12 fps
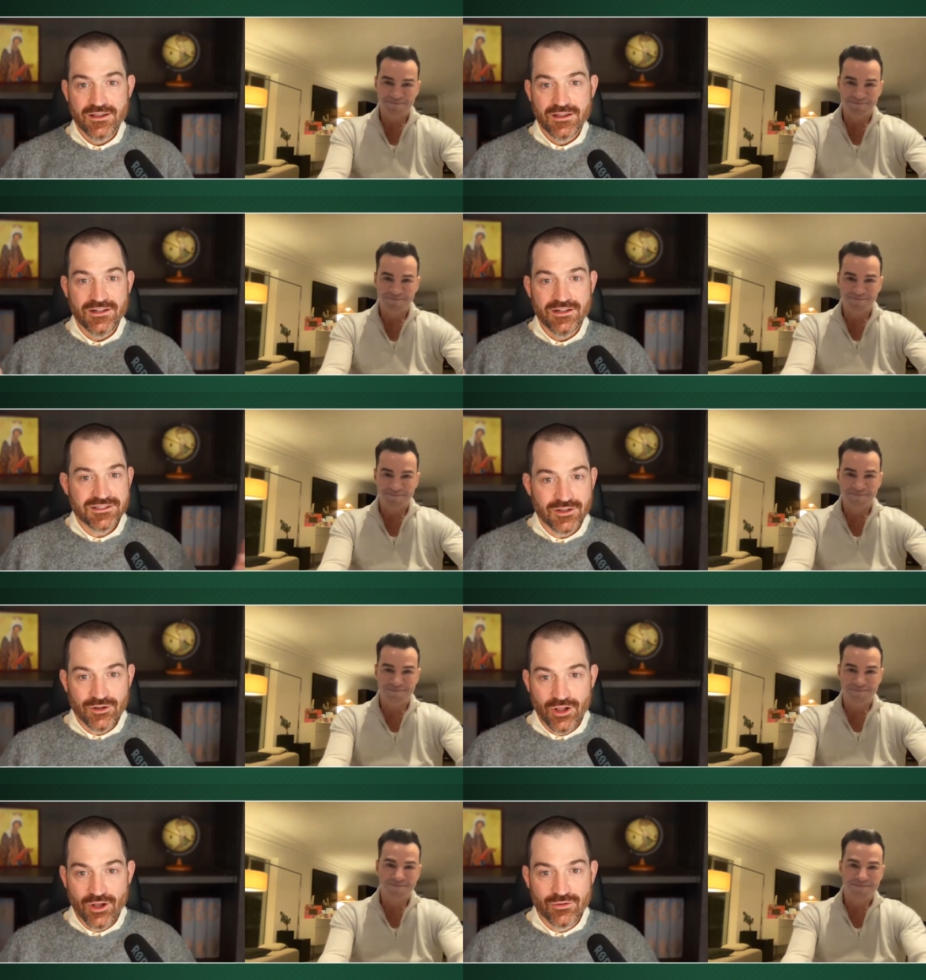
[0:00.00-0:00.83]
Speaker 1: and he
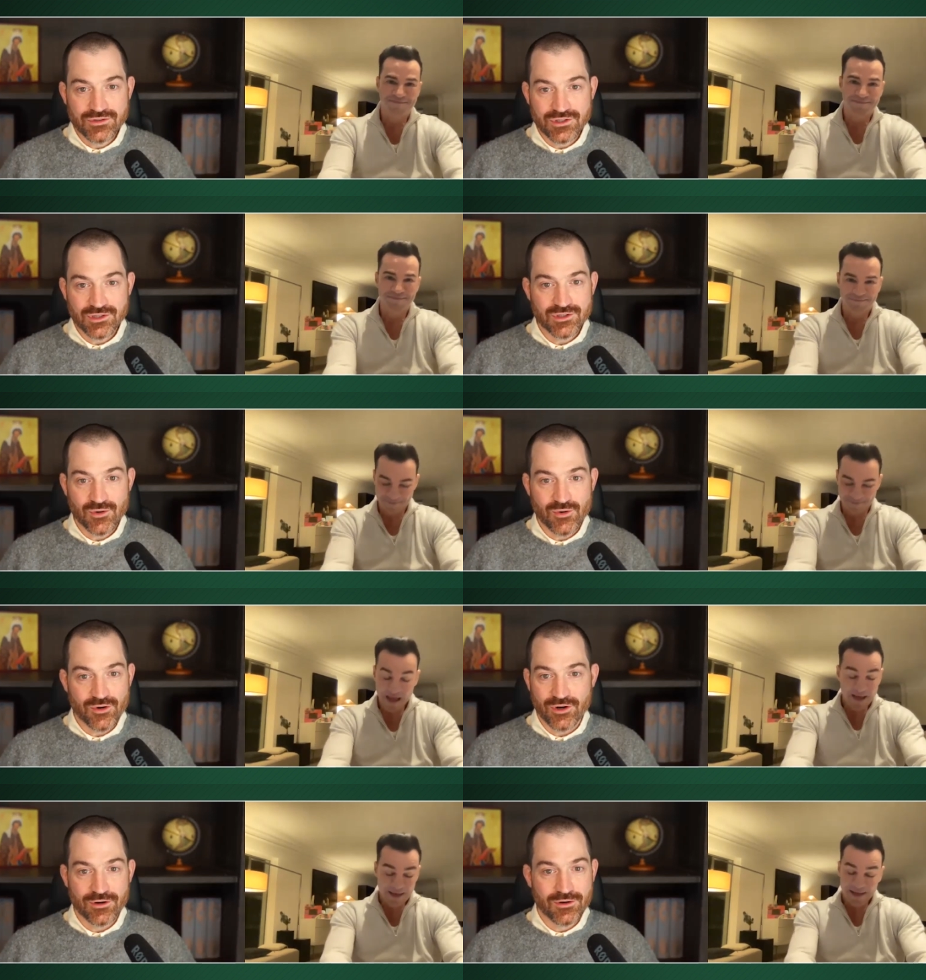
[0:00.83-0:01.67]
still owns the
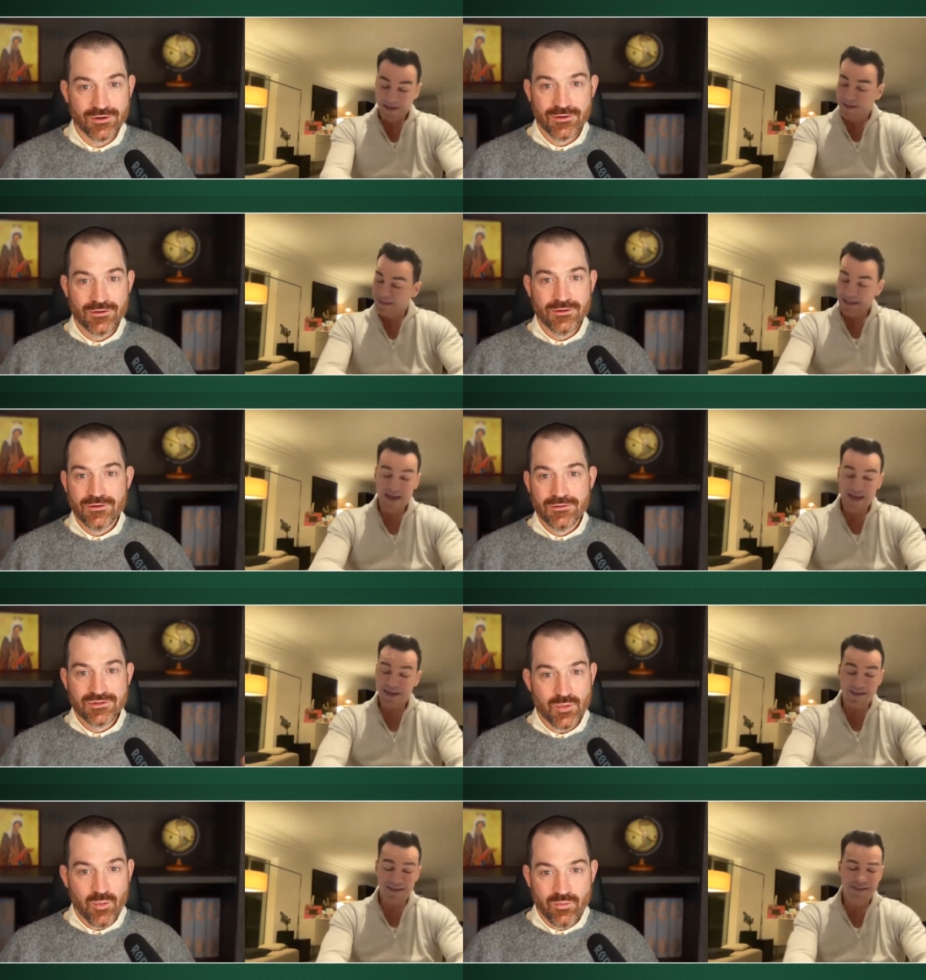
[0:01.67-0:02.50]
store
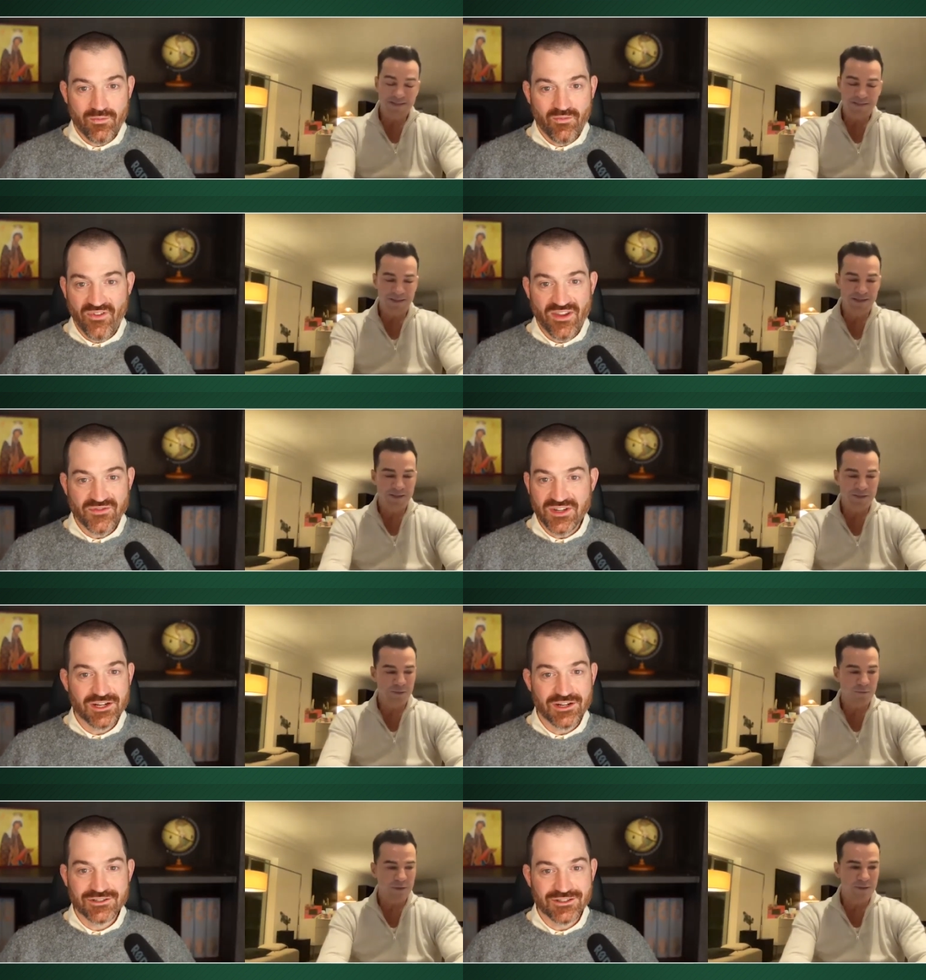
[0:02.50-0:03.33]
Speaker 2: yeah I, he's a, 50
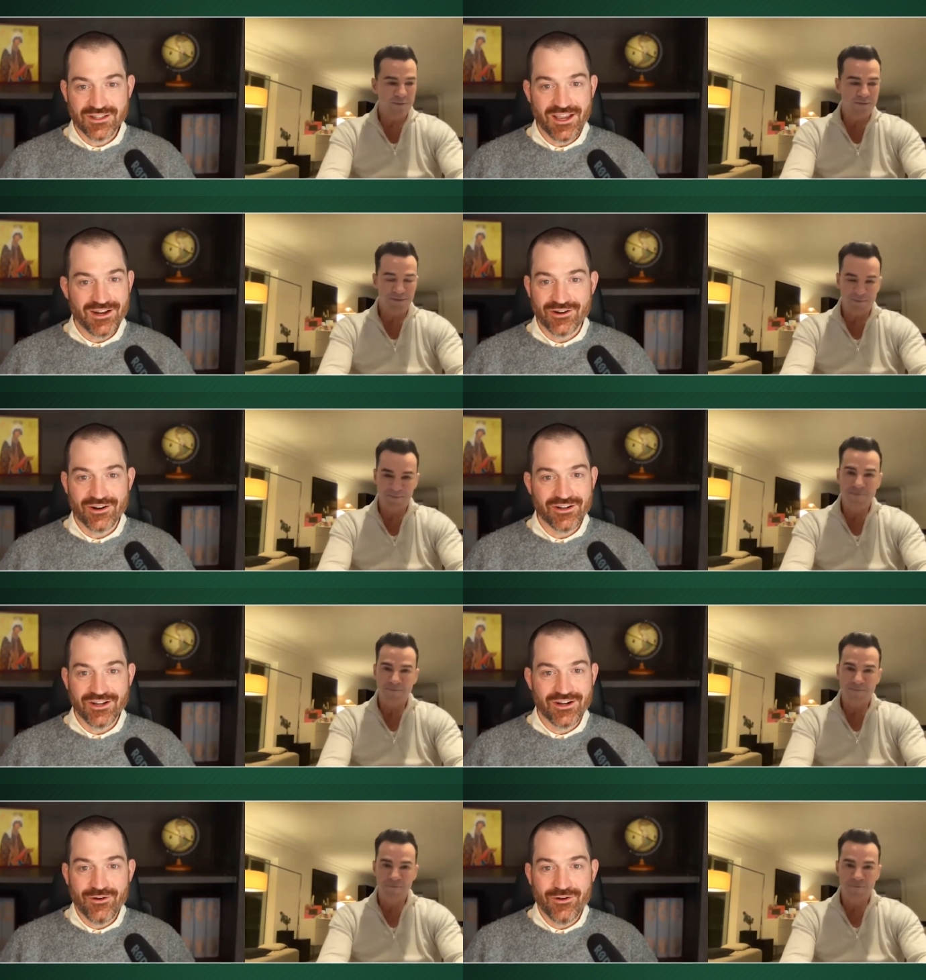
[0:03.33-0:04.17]
he's years a, later
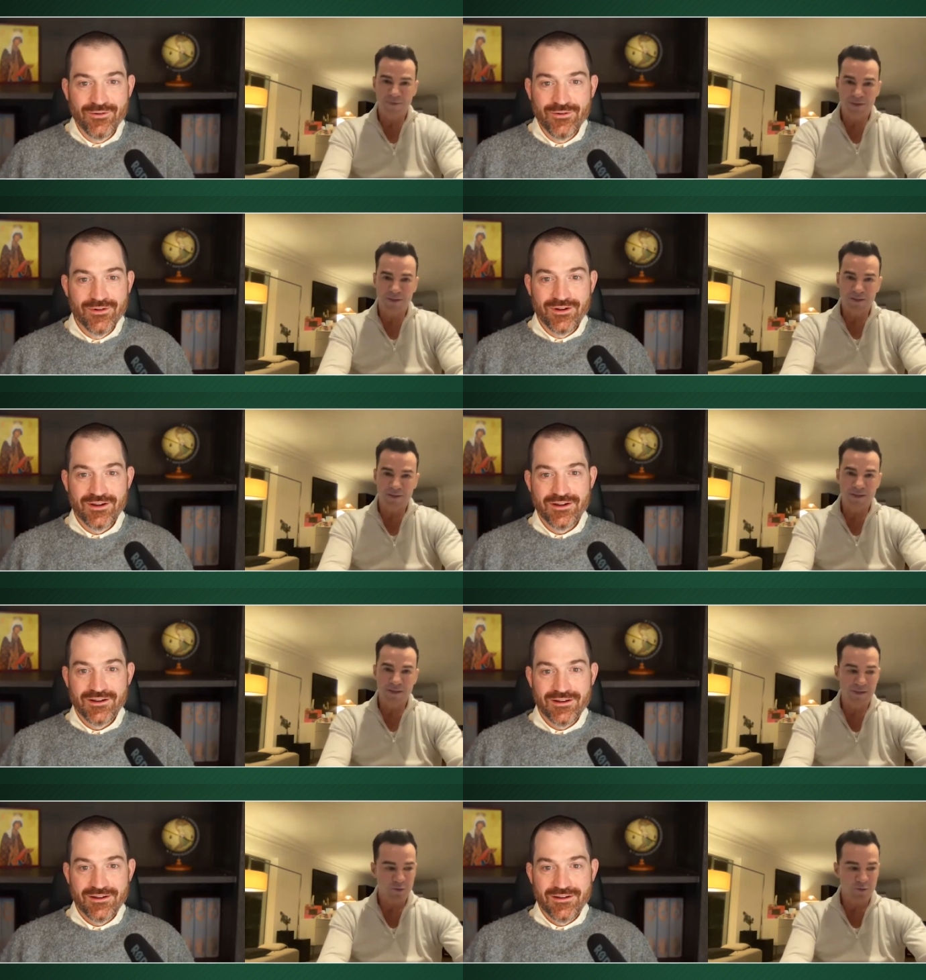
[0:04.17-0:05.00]
you know
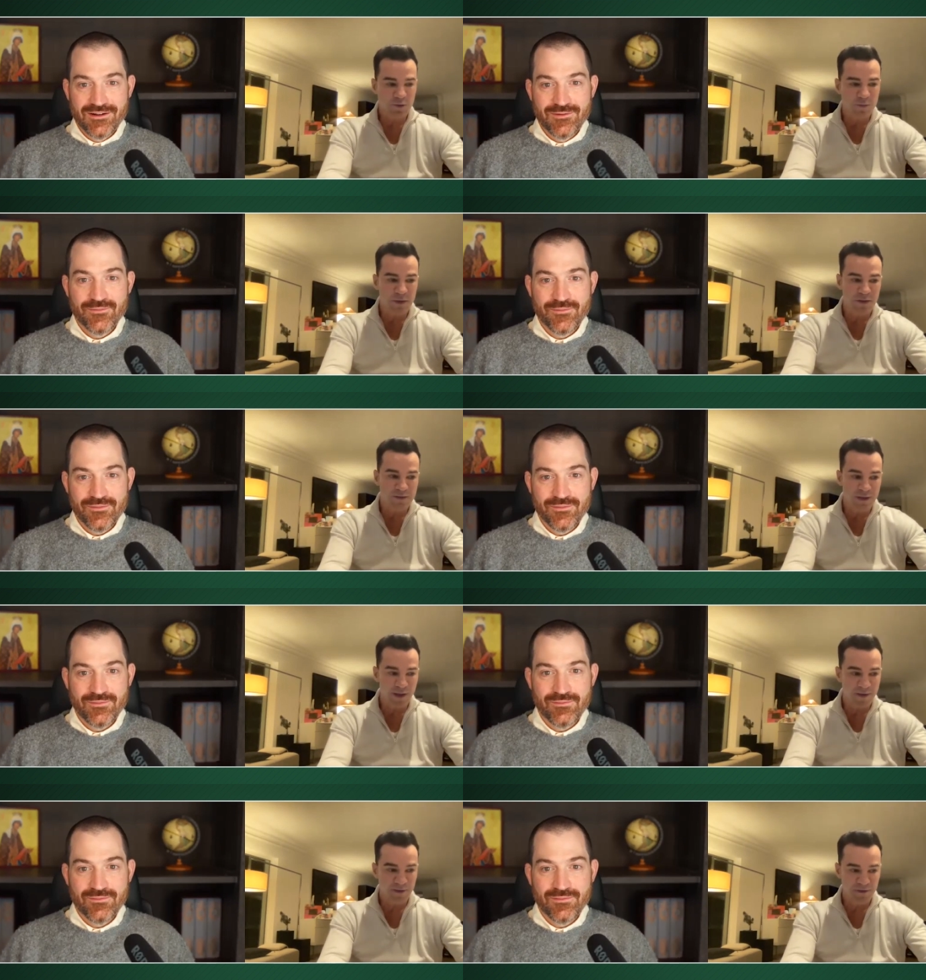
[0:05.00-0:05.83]
he's a
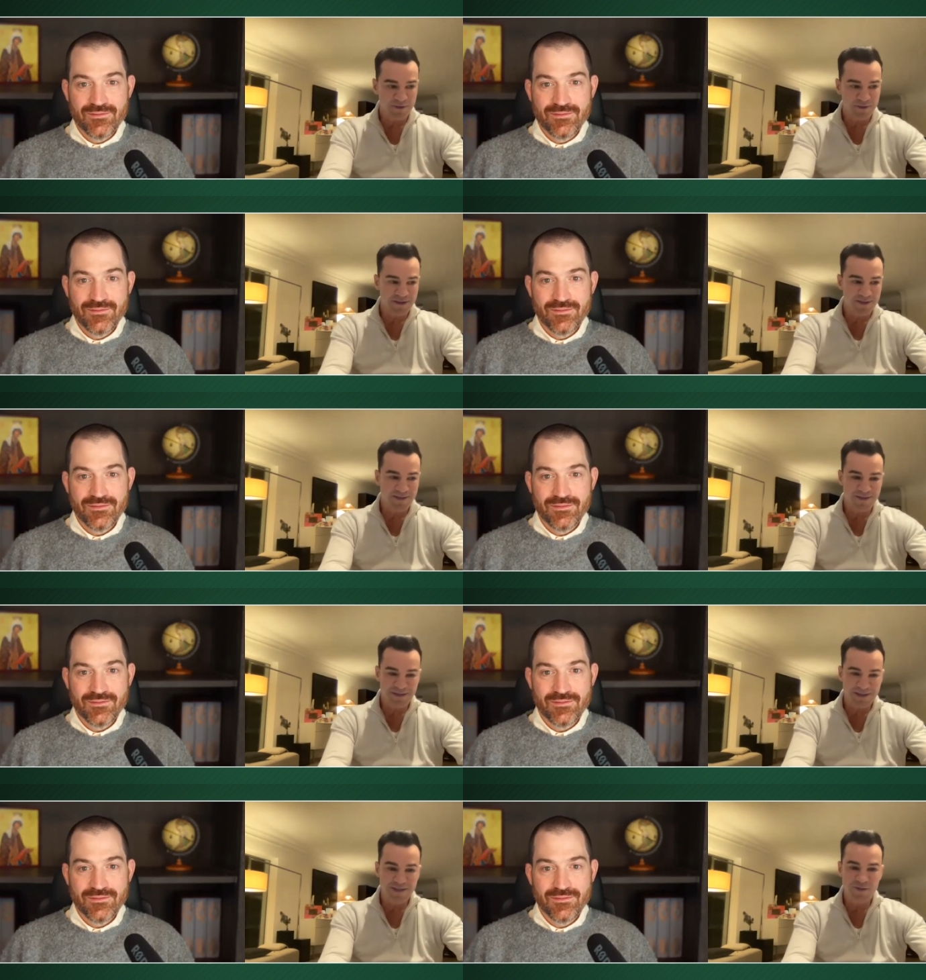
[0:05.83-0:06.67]
tremendous icon there's
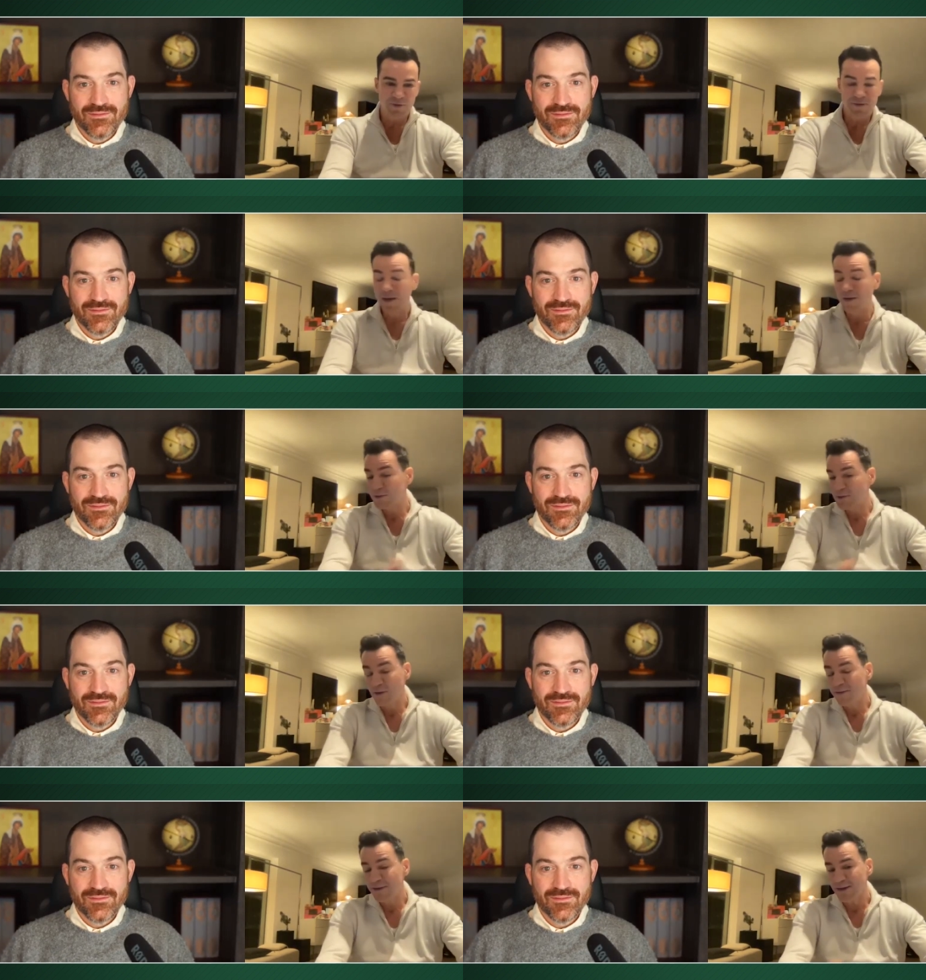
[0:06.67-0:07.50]
there's there's no doubt
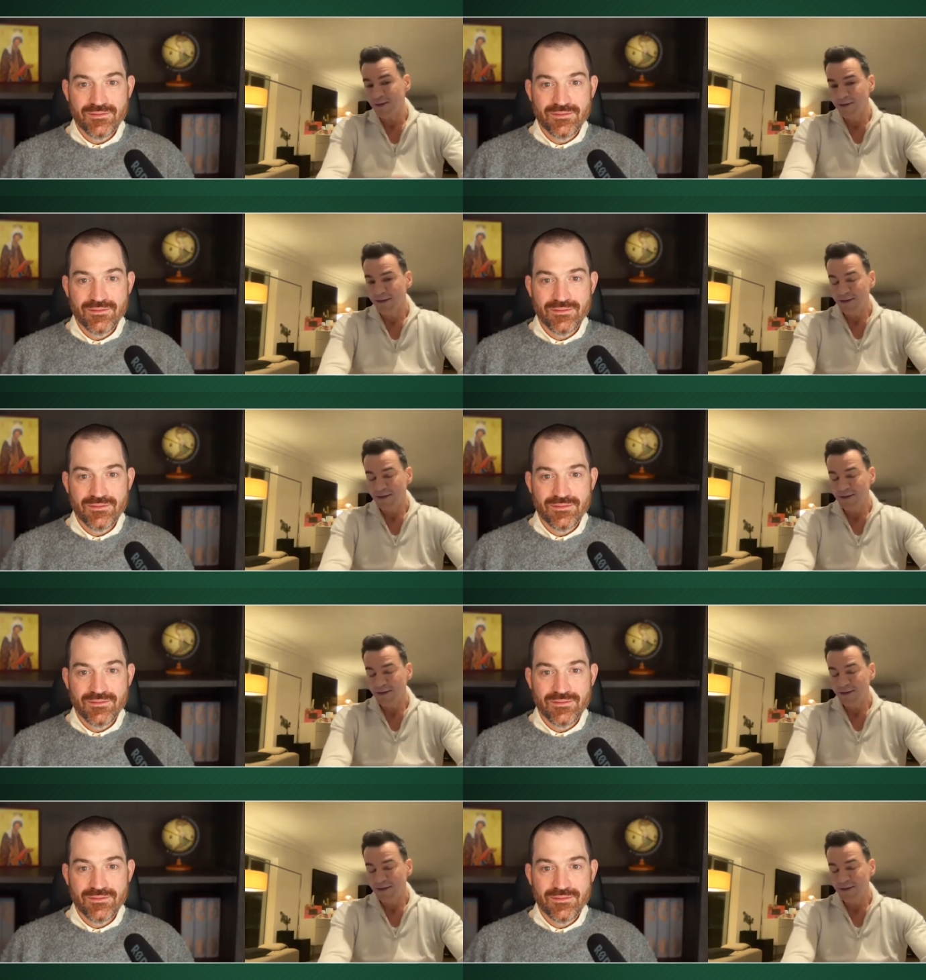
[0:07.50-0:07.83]
so i think